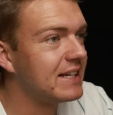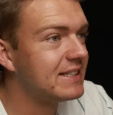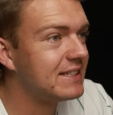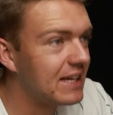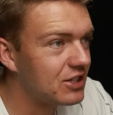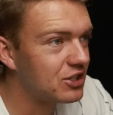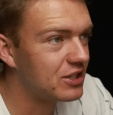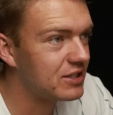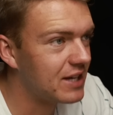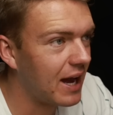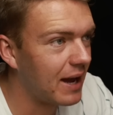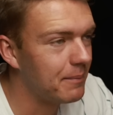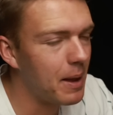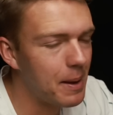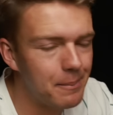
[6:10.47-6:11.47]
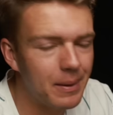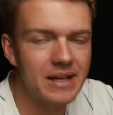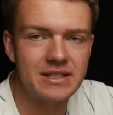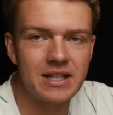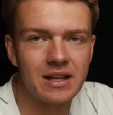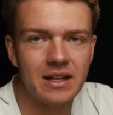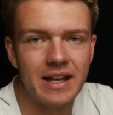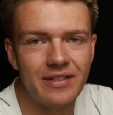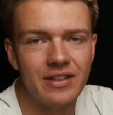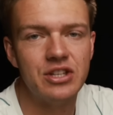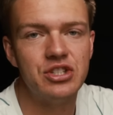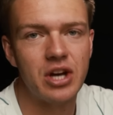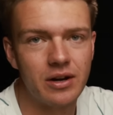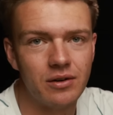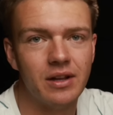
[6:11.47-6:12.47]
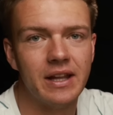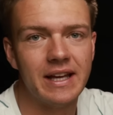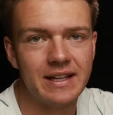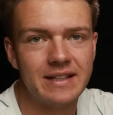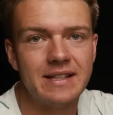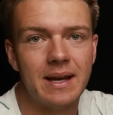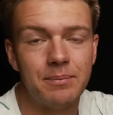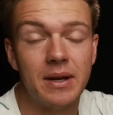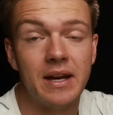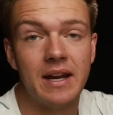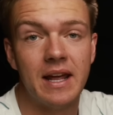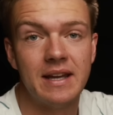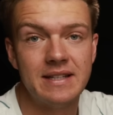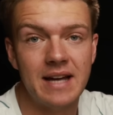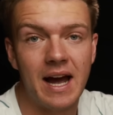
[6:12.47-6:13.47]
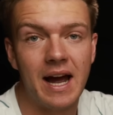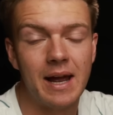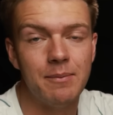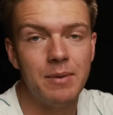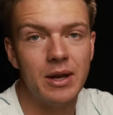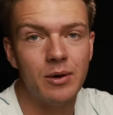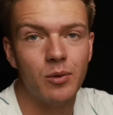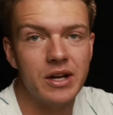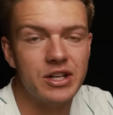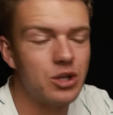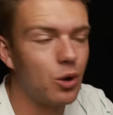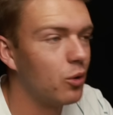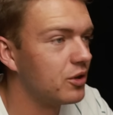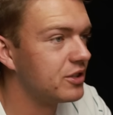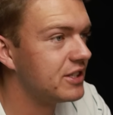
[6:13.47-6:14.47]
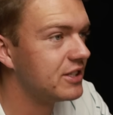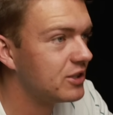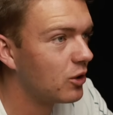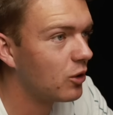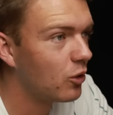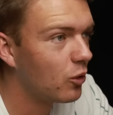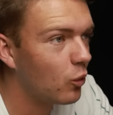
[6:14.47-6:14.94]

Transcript: extinction time, basically the generally accepted time in which horses